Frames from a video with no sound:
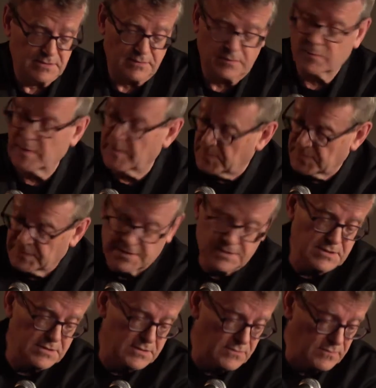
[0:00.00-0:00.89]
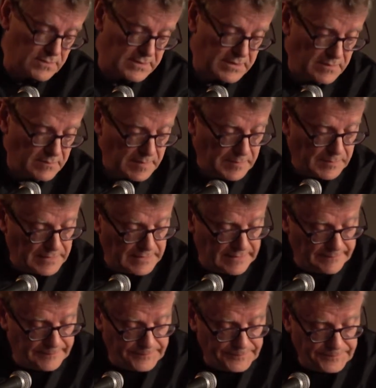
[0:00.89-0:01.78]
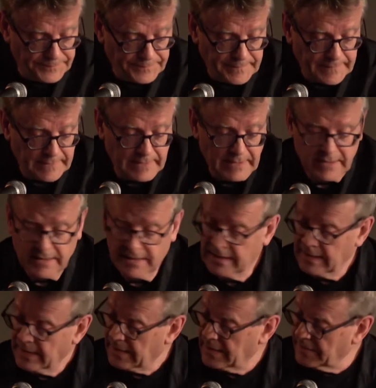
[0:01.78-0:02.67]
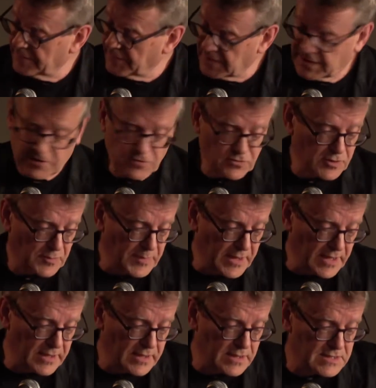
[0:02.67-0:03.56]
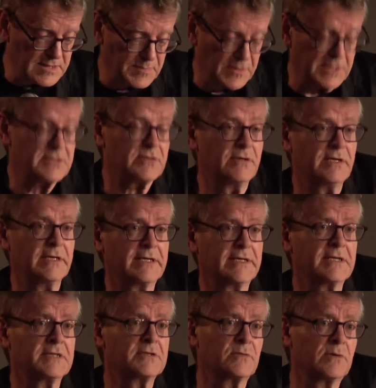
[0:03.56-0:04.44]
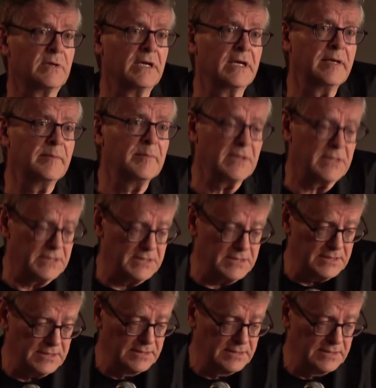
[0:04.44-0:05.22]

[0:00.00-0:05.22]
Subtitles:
a weapon. This is surely a weapon. They killed the Bauhaus by turning it into an image.